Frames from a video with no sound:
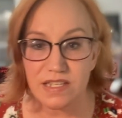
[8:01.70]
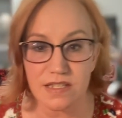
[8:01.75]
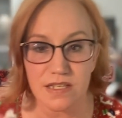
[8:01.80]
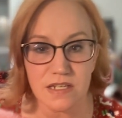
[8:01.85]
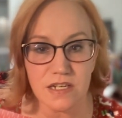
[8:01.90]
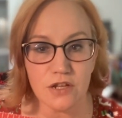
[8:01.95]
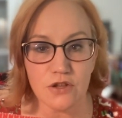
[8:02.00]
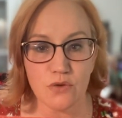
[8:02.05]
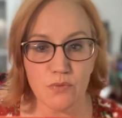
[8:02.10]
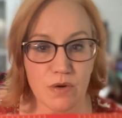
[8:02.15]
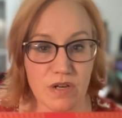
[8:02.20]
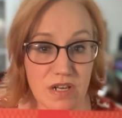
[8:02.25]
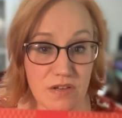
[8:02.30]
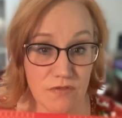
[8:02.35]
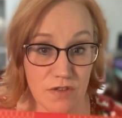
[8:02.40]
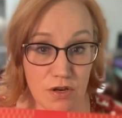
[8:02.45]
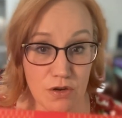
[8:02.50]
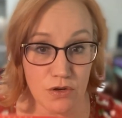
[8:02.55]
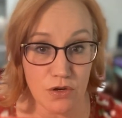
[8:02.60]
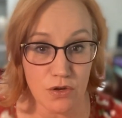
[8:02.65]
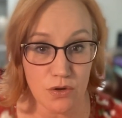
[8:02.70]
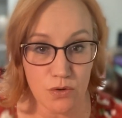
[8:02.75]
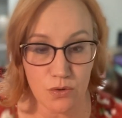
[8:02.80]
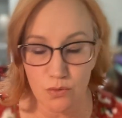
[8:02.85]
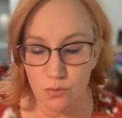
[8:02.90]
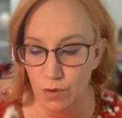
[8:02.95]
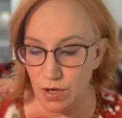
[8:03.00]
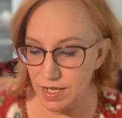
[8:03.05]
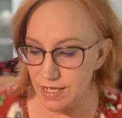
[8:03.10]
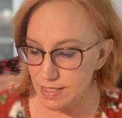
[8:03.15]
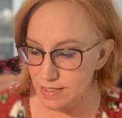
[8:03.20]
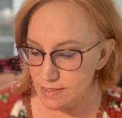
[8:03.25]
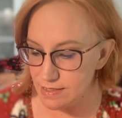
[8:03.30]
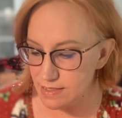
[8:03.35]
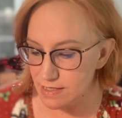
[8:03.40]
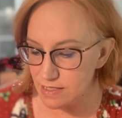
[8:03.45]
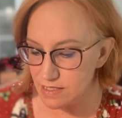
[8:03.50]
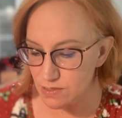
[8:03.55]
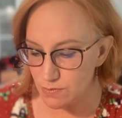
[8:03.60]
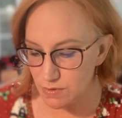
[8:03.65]
is another one of their new ones.
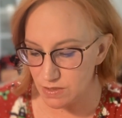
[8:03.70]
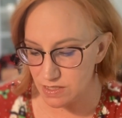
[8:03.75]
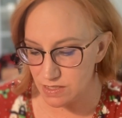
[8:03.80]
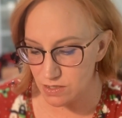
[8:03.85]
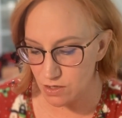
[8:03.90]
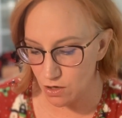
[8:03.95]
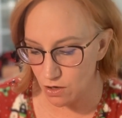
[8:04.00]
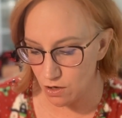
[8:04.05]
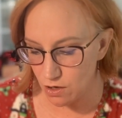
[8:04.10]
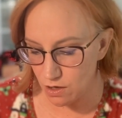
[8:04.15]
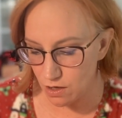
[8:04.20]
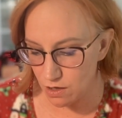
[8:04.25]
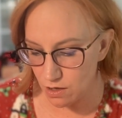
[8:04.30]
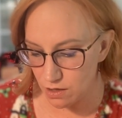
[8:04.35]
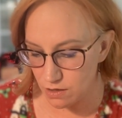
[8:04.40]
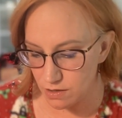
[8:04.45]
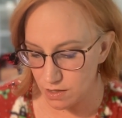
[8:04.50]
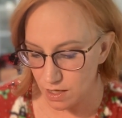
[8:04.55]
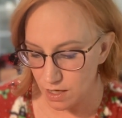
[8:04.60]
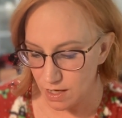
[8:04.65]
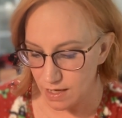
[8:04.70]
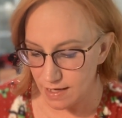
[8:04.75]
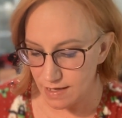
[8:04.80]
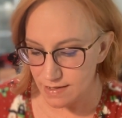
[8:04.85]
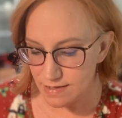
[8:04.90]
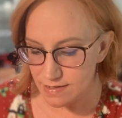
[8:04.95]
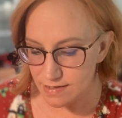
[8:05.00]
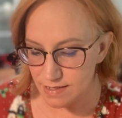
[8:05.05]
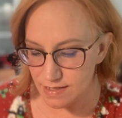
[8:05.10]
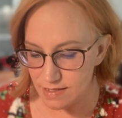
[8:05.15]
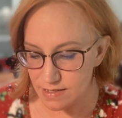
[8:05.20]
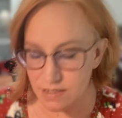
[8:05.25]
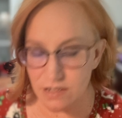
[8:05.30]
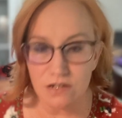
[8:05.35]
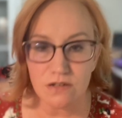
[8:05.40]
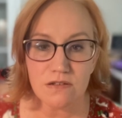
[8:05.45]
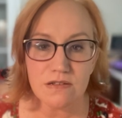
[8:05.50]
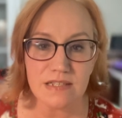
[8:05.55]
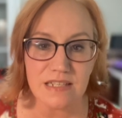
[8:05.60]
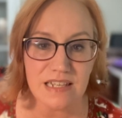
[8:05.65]
This one's called
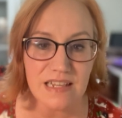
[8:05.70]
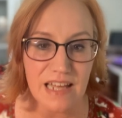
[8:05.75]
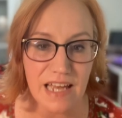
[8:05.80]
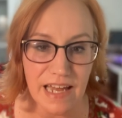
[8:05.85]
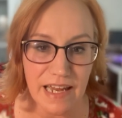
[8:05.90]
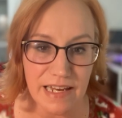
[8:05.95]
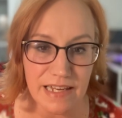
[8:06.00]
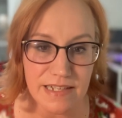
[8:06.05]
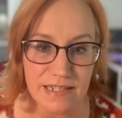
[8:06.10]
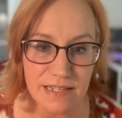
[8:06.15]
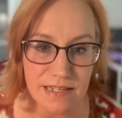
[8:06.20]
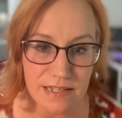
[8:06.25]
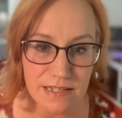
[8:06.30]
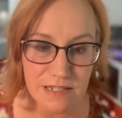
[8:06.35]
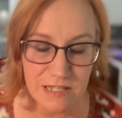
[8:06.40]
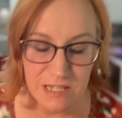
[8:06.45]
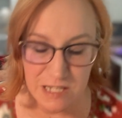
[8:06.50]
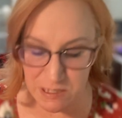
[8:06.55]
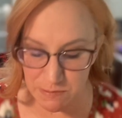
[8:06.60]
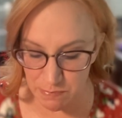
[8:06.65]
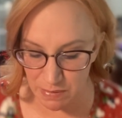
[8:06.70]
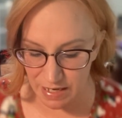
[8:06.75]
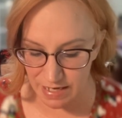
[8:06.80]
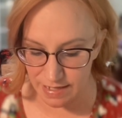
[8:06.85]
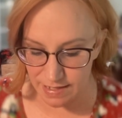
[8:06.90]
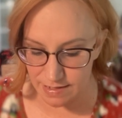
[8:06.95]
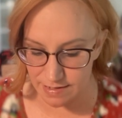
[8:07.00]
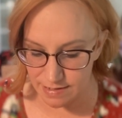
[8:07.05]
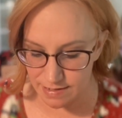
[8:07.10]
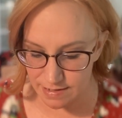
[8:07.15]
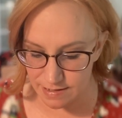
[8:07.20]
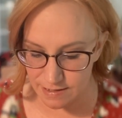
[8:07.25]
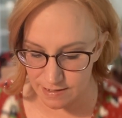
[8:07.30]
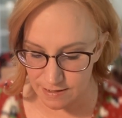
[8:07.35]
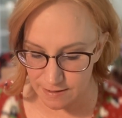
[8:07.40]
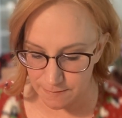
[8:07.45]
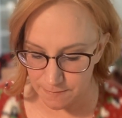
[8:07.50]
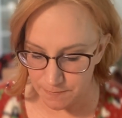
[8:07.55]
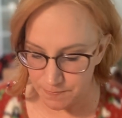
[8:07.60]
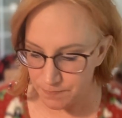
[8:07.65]
Seasonal Delight Spice.
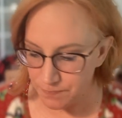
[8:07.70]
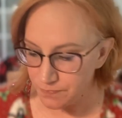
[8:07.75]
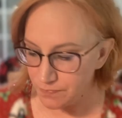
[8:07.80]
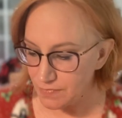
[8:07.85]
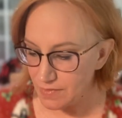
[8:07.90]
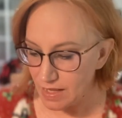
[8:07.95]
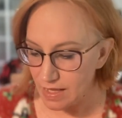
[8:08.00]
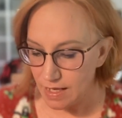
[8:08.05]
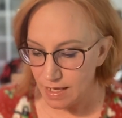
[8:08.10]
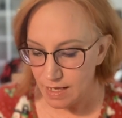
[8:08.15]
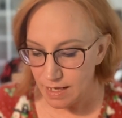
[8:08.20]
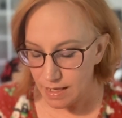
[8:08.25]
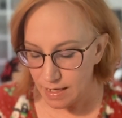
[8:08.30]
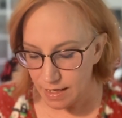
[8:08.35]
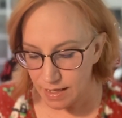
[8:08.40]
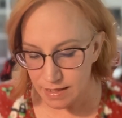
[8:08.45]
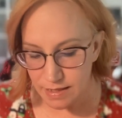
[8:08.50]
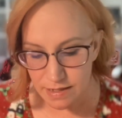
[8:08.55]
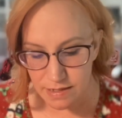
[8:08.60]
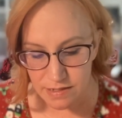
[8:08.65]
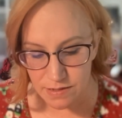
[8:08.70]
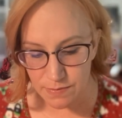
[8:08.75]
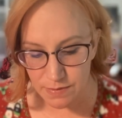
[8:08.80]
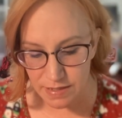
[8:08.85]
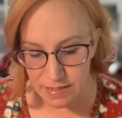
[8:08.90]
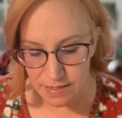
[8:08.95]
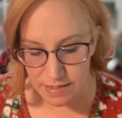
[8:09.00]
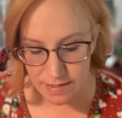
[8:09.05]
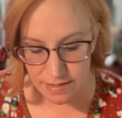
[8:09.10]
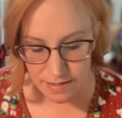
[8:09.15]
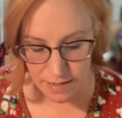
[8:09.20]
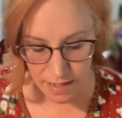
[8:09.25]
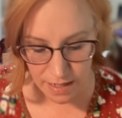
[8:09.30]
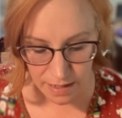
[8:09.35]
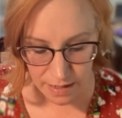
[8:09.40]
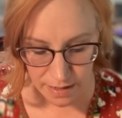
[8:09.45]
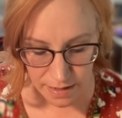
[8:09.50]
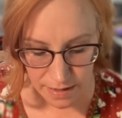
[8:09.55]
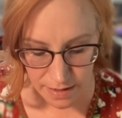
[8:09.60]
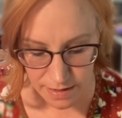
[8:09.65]
And this one
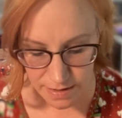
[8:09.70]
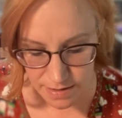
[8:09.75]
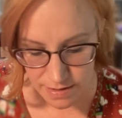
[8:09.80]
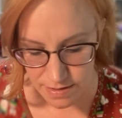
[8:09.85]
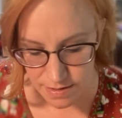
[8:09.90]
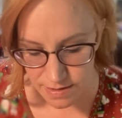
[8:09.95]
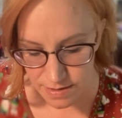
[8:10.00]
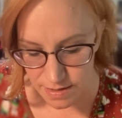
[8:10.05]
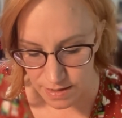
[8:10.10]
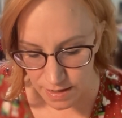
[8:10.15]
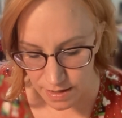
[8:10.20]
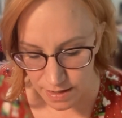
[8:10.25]
says,